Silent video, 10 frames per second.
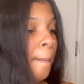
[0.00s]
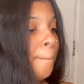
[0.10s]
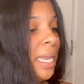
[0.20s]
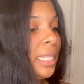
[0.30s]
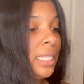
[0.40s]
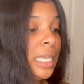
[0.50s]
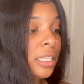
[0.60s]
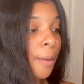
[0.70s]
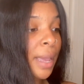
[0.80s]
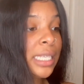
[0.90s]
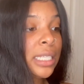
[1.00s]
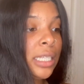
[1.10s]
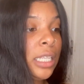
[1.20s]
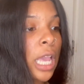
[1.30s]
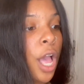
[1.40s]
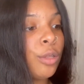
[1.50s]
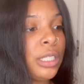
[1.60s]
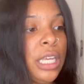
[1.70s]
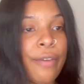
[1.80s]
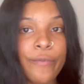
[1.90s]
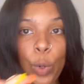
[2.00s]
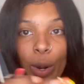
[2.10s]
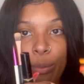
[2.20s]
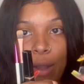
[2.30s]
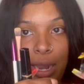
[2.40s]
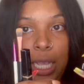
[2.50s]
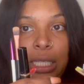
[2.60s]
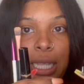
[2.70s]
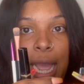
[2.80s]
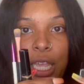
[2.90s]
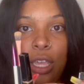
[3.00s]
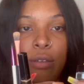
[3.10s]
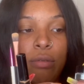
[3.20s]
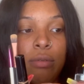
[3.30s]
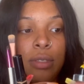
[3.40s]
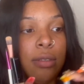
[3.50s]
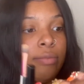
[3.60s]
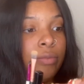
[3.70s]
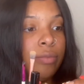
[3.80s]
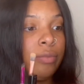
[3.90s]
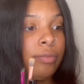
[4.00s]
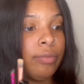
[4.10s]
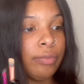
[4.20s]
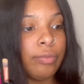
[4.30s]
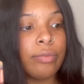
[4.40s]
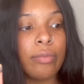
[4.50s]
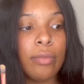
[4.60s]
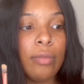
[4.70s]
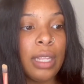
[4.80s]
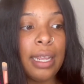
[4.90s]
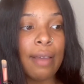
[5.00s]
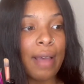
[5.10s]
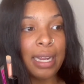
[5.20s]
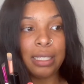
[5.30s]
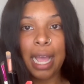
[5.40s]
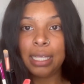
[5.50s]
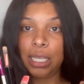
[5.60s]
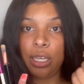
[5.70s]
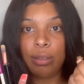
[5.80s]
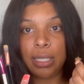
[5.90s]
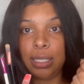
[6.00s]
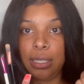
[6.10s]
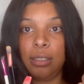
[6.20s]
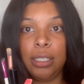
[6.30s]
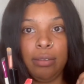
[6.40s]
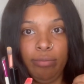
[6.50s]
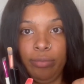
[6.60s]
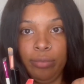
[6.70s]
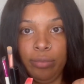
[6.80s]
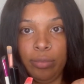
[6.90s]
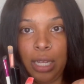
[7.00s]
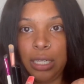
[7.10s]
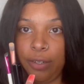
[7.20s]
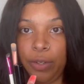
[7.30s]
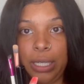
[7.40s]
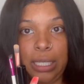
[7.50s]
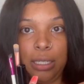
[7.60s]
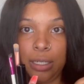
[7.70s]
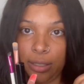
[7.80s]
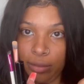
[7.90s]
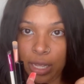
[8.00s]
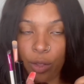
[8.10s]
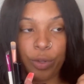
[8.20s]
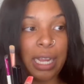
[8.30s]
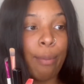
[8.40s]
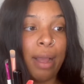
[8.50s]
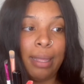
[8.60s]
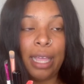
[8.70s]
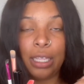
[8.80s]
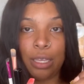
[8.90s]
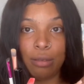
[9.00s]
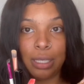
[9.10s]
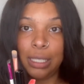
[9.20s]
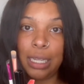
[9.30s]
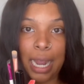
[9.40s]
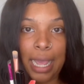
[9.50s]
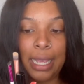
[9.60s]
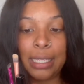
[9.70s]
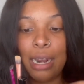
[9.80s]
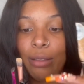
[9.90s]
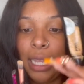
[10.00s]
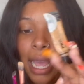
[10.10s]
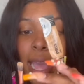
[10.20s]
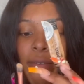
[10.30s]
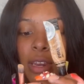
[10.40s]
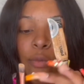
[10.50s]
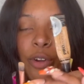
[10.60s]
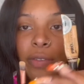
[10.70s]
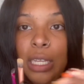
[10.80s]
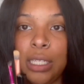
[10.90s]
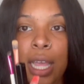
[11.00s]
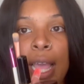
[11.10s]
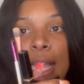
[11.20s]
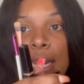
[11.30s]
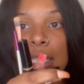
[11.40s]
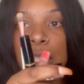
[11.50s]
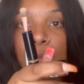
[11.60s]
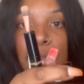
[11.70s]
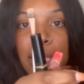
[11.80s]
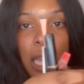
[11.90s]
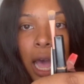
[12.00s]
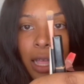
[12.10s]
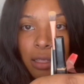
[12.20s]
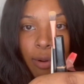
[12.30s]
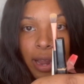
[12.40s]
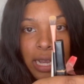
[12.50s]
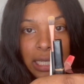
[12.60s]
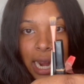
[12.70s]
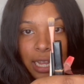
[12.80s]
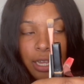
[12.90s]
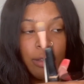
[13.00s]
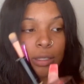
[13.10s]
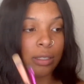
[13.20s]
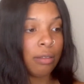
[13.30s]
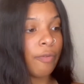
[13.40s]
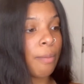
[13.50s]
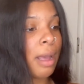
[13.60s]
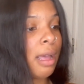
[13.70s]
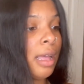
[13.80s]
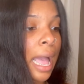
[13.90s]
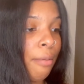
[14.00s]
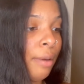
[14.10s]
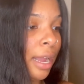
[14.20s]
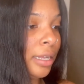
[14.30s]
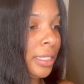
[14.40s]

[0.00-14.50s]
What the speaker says: But these are basically the only 4 products that I use. And if I decide to use concealer, a different concealer, which I'll probably have to use this tonight because I don't think I have any more of this. This is basically all the products that I use for my eyebrows.